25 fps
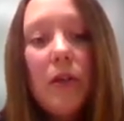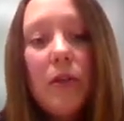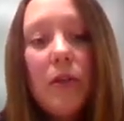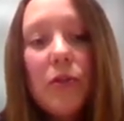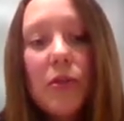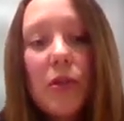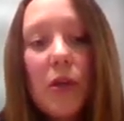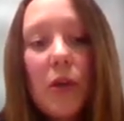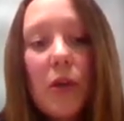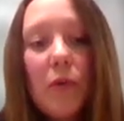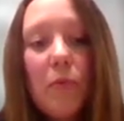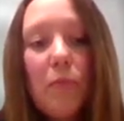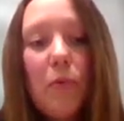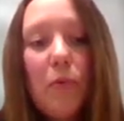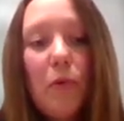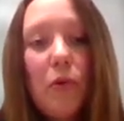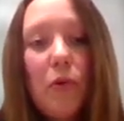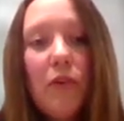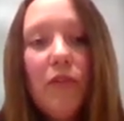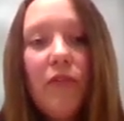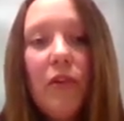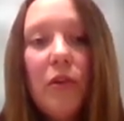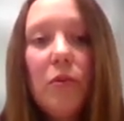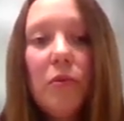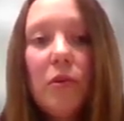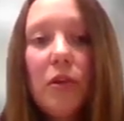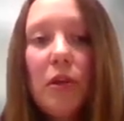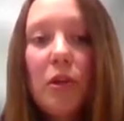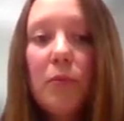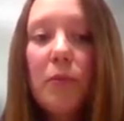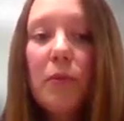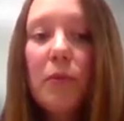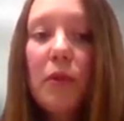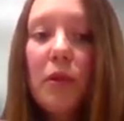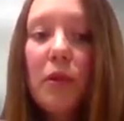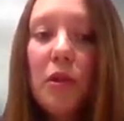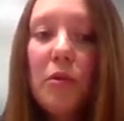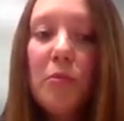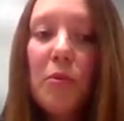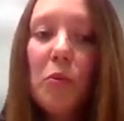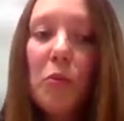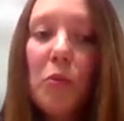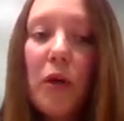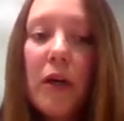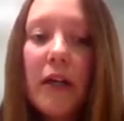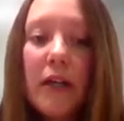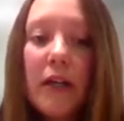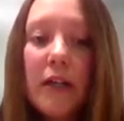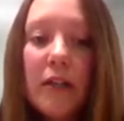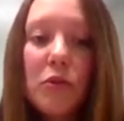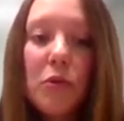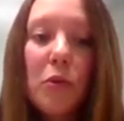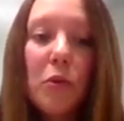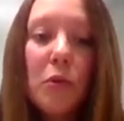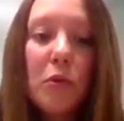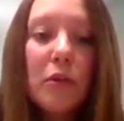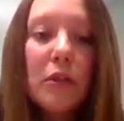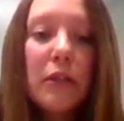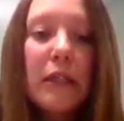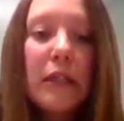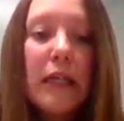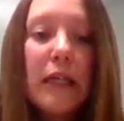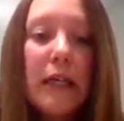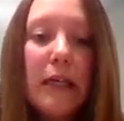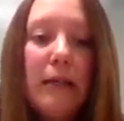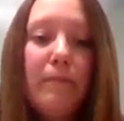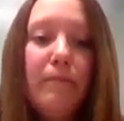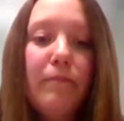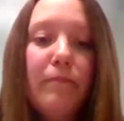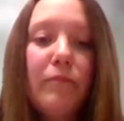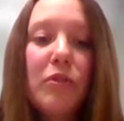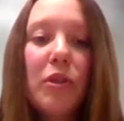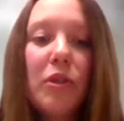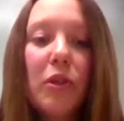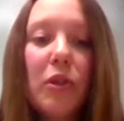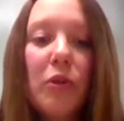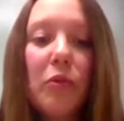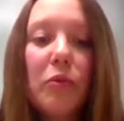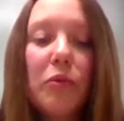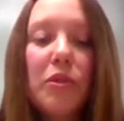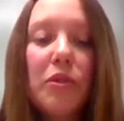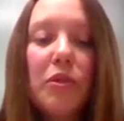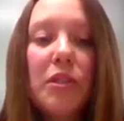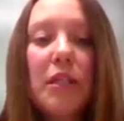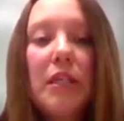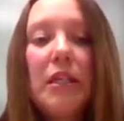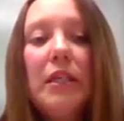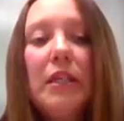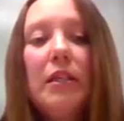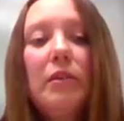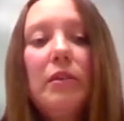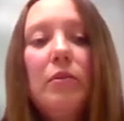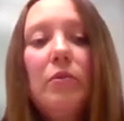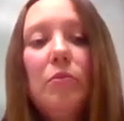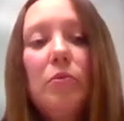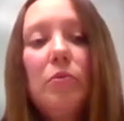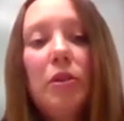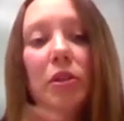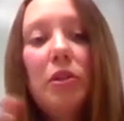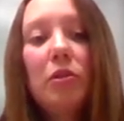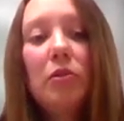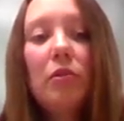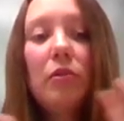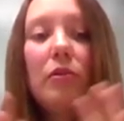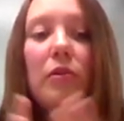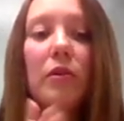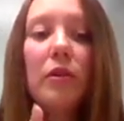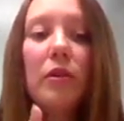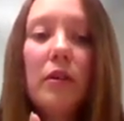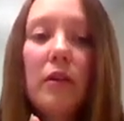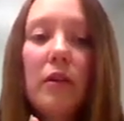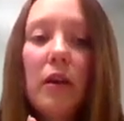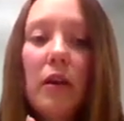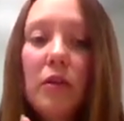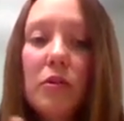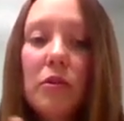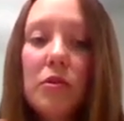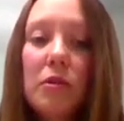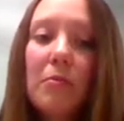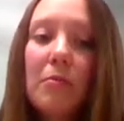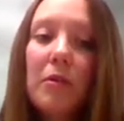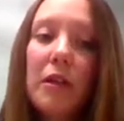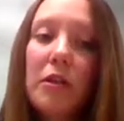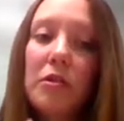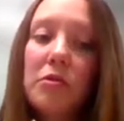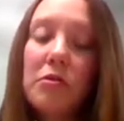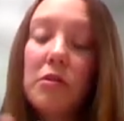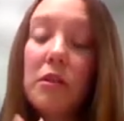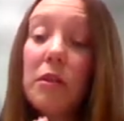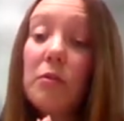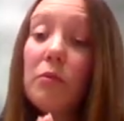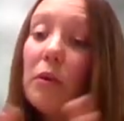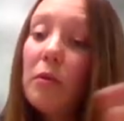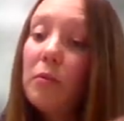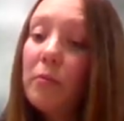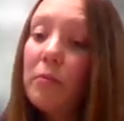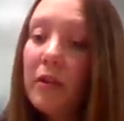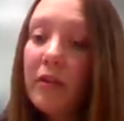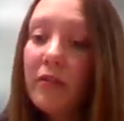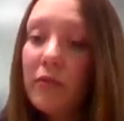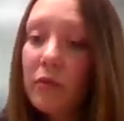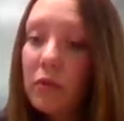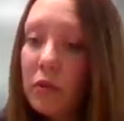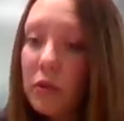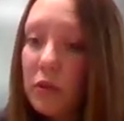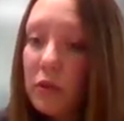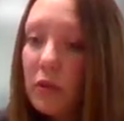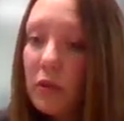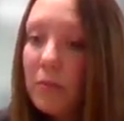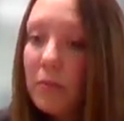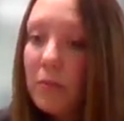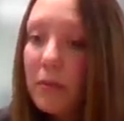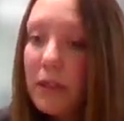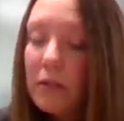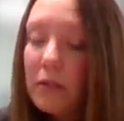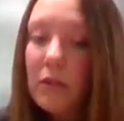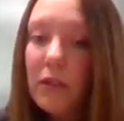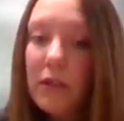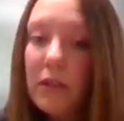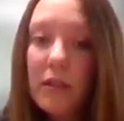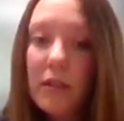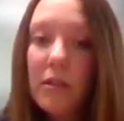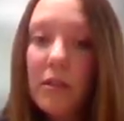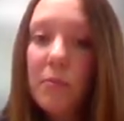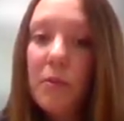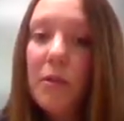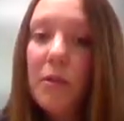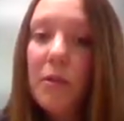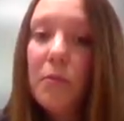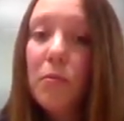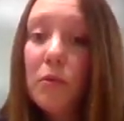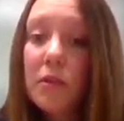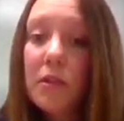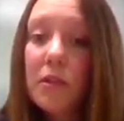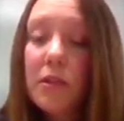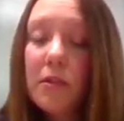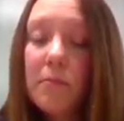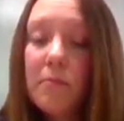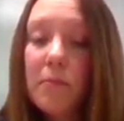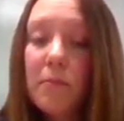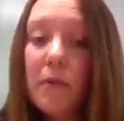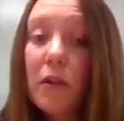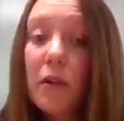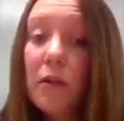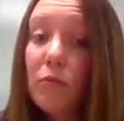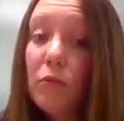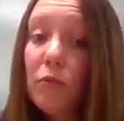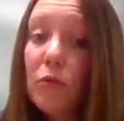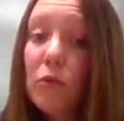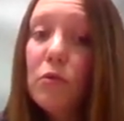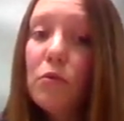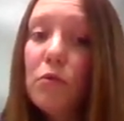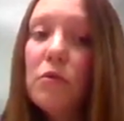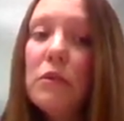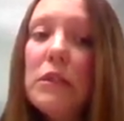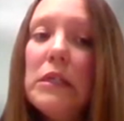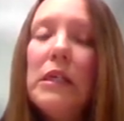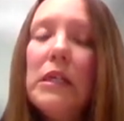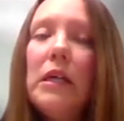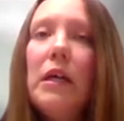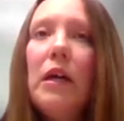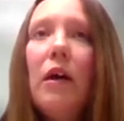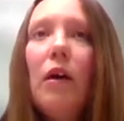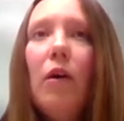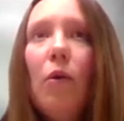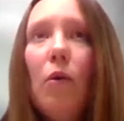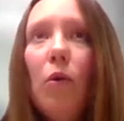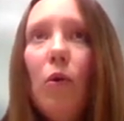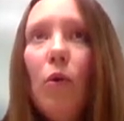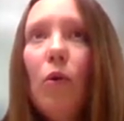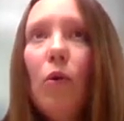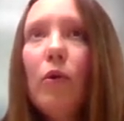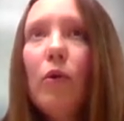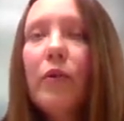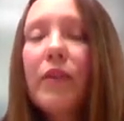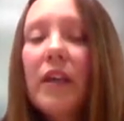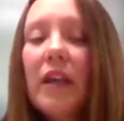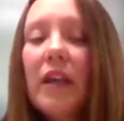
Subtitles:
So, Paul, if you want to open the human while I talk, so you'll see when you look at a Tremble entry, there won't be a function comment unless it's been imported by a rule, or